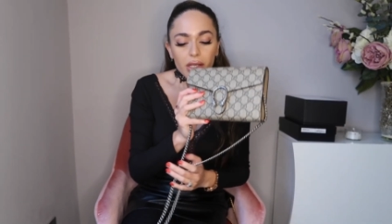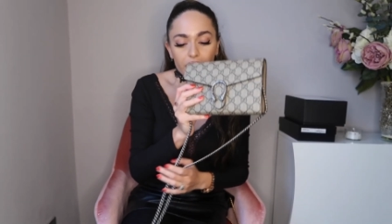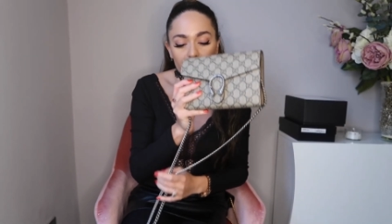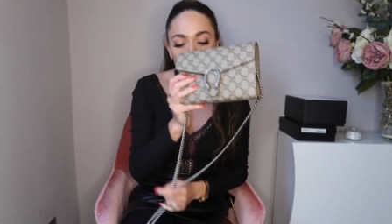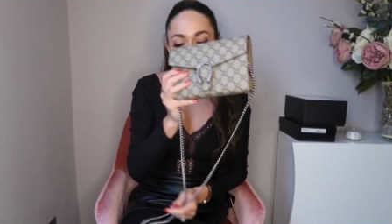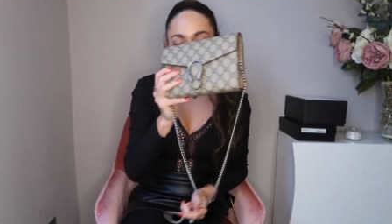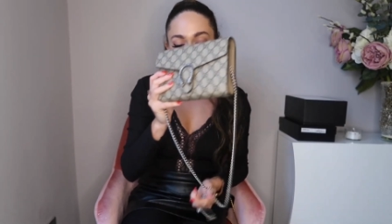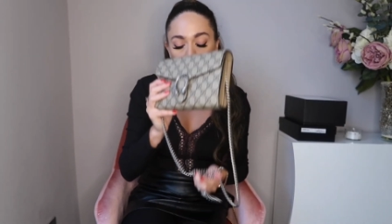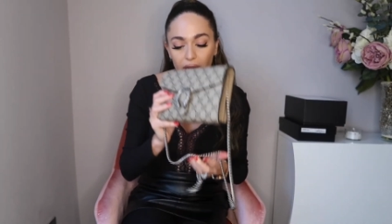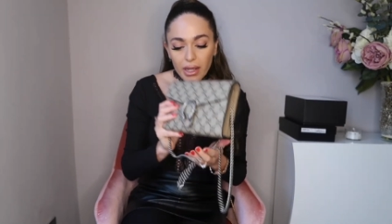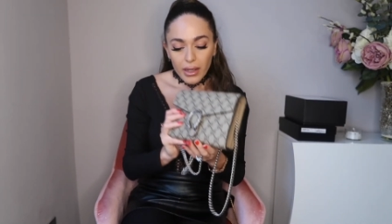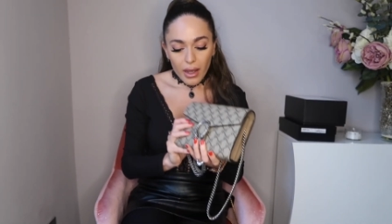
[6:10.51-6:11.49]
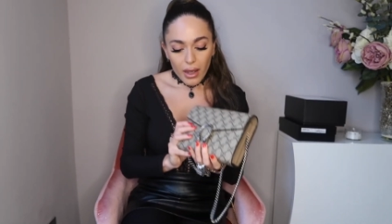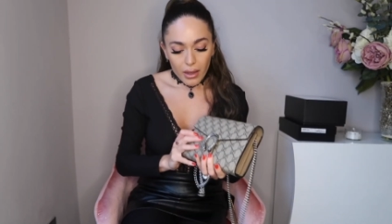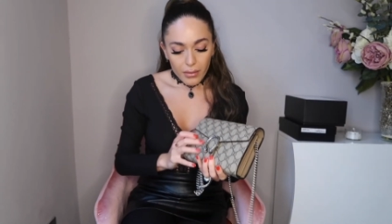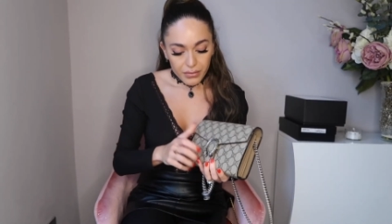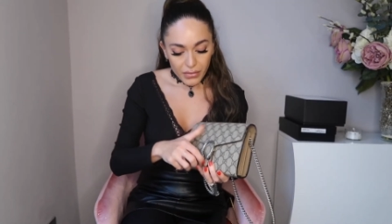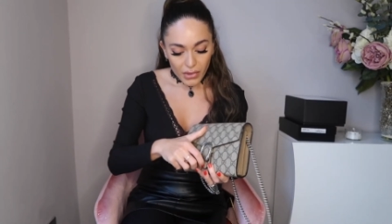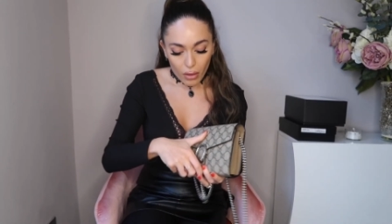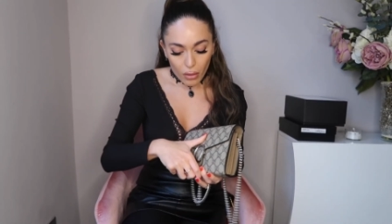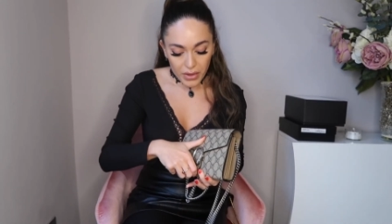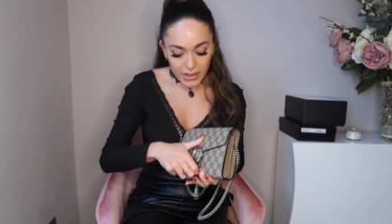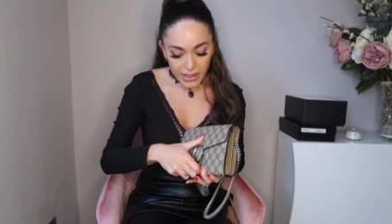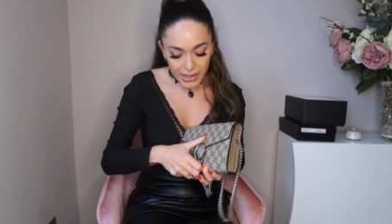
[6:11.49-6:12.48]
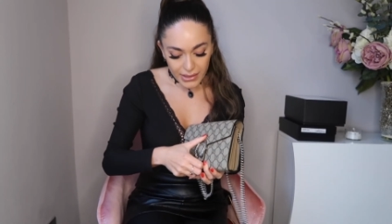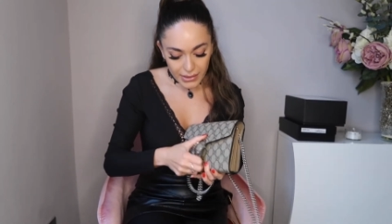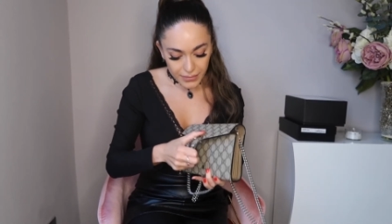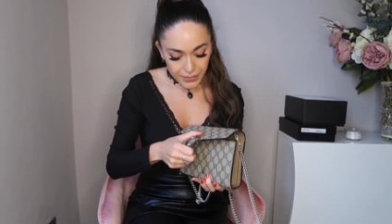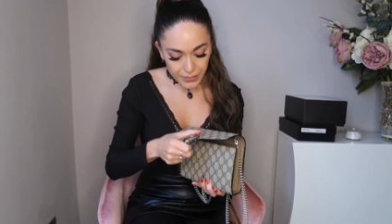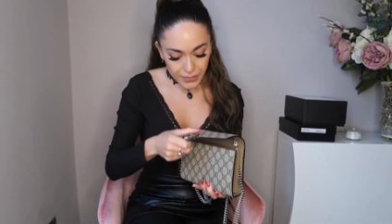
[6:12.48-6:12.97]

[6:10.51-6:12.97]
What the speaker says: So if I want to open this,